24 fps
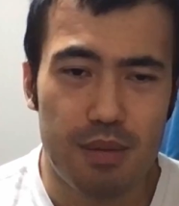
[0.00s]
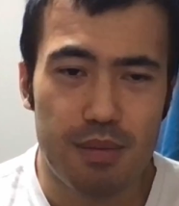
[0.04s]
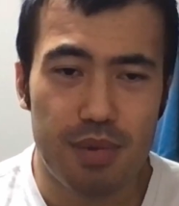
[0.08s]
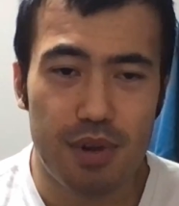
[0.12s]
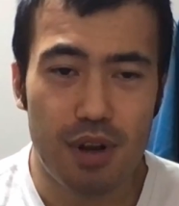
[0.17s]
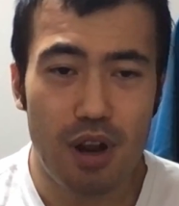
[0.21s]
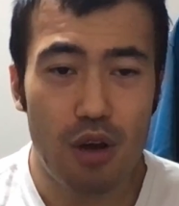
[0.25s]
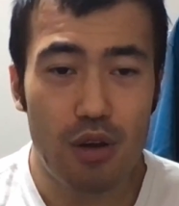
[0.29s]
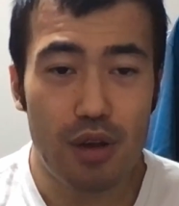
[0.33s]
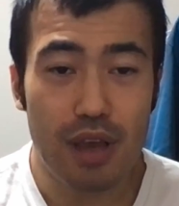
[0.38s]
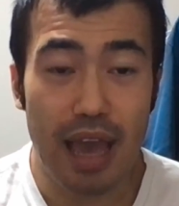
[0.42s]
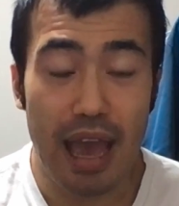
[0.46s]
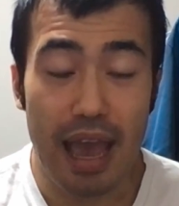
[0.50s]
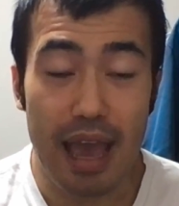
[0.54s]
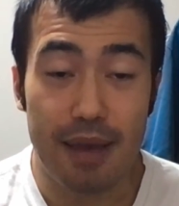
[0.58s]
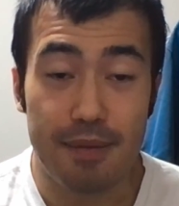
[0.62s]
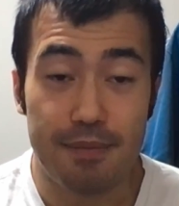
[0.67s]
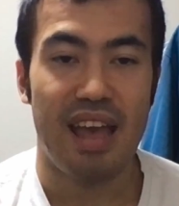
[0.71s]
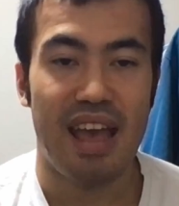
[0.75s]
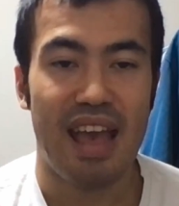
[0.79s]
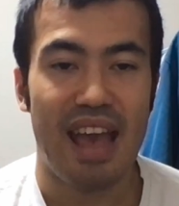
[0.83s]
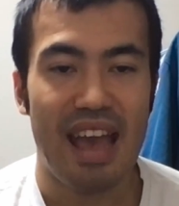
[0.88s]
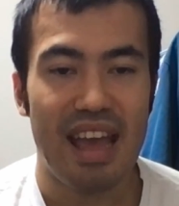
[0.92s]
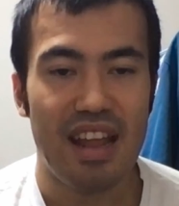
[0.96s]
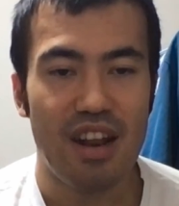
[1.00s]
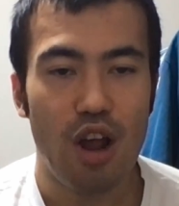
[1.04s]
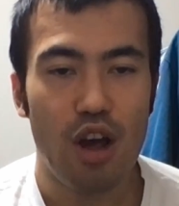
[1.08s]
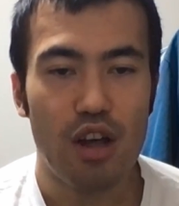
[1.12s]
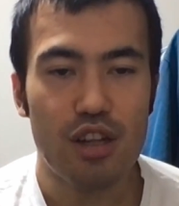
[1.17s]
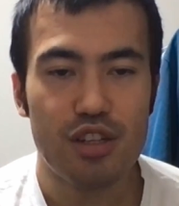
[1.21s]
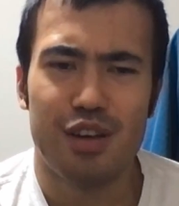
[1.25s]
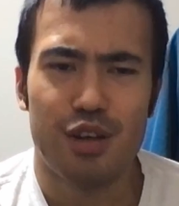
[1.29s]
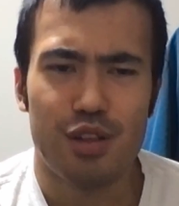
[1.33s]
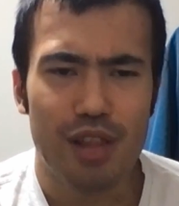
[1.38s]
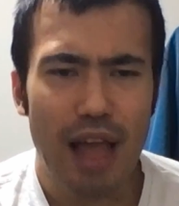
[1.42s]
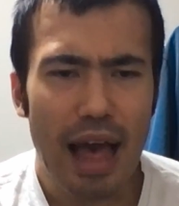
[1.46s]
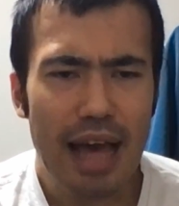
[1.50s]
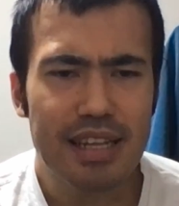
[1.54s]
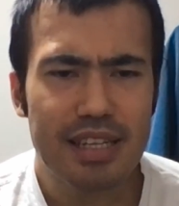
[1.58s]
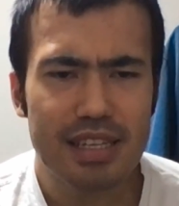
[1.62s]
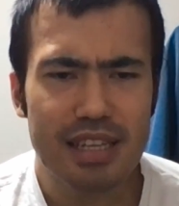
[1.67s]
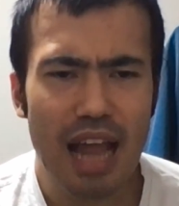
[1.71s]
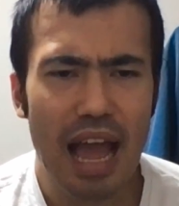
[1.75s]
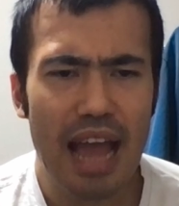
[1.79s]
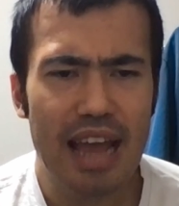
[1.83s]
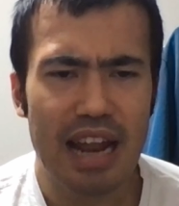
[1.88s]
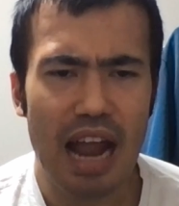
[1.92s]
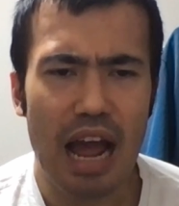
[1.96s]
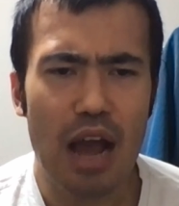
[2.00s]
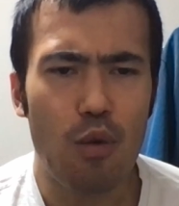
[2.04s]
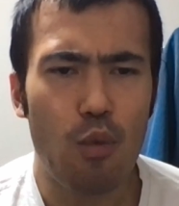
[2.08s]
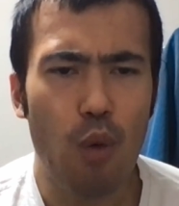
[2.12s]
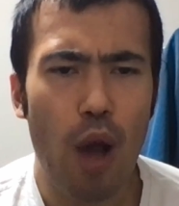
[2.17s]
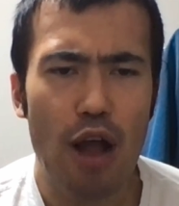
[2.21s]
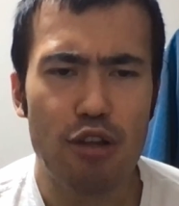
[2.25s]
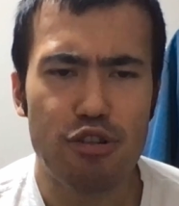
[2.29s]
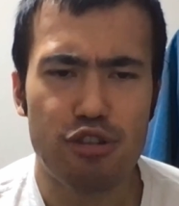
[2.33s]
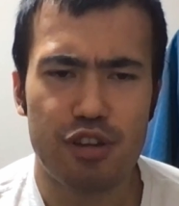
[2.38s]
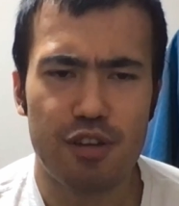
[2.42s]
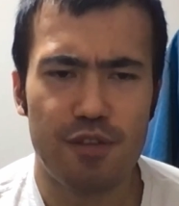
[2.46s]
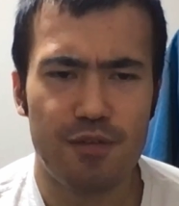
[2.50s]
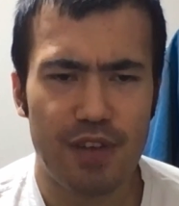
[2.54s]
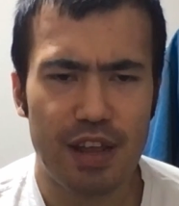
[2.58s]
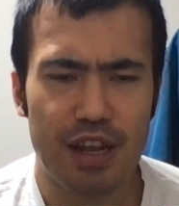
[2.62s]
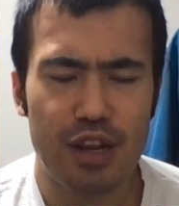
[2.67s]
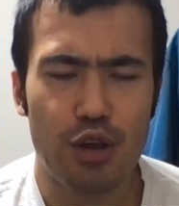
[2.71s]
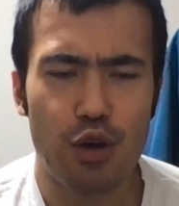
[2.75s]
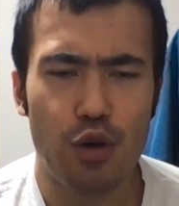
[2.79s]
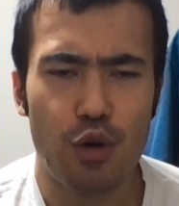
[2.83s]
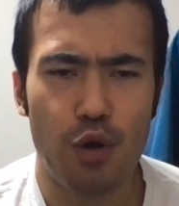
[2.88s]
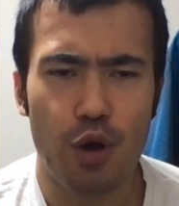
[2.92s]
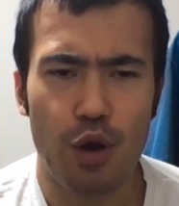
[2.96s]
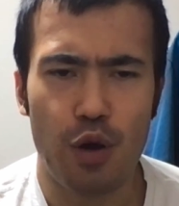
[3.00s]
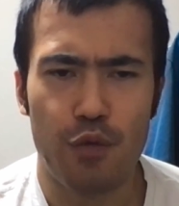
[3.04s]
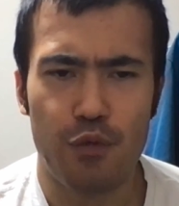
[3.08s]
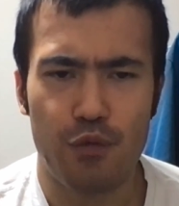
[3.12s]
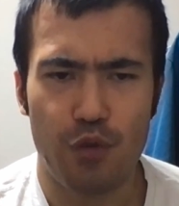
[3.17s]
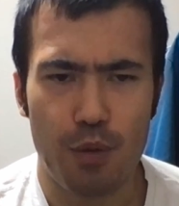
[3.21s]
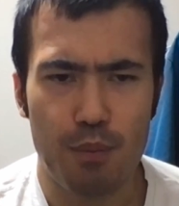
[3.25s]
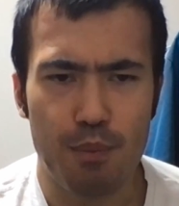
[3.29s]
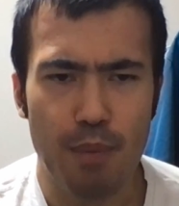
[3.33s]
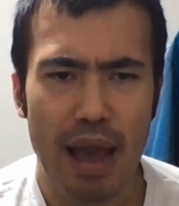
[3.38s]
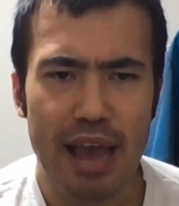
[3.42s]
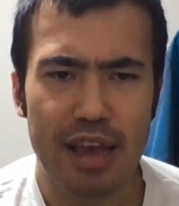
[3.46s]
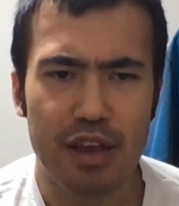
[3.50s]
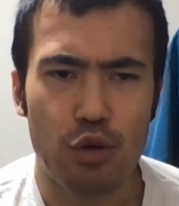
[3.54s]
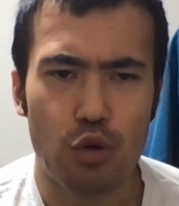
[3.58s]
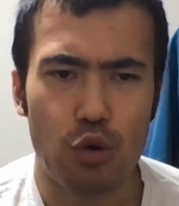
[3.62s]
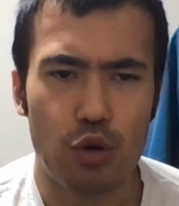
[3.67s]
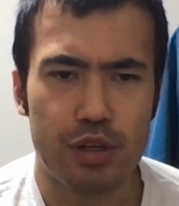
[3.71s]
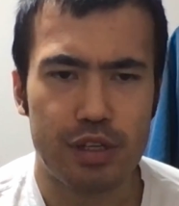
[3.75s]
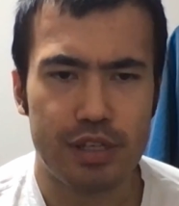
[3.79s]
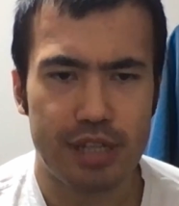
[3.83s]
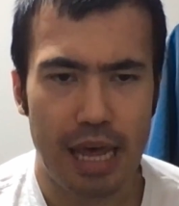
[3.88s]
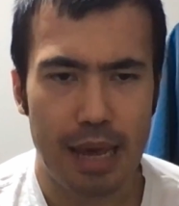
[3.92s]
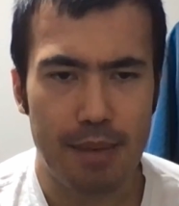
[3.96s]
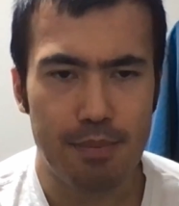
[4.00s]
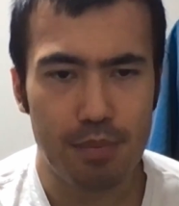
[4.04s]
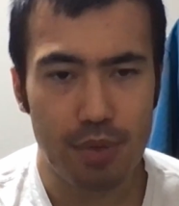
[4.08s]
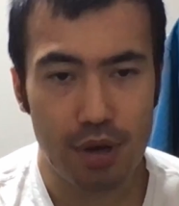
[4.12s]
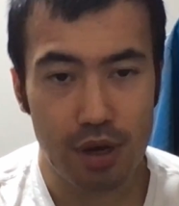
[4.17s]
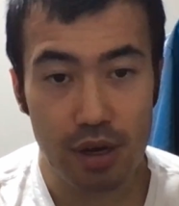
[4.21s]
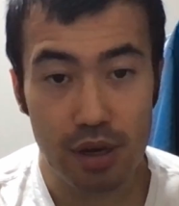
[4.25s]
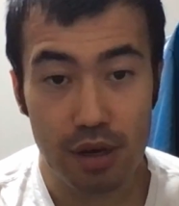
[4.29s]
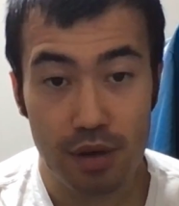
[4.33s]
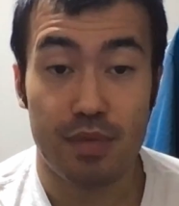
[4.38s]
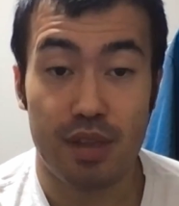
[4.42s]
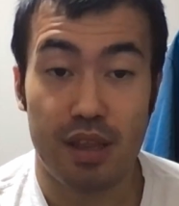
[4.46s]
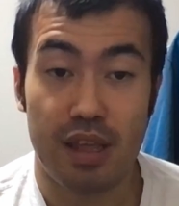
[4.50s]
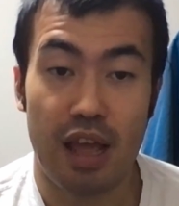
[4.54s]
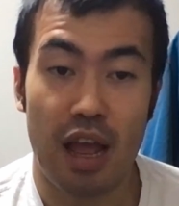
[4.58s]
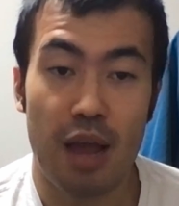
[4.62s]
But okay. And also, last night I watched a video from Mike Korzemba.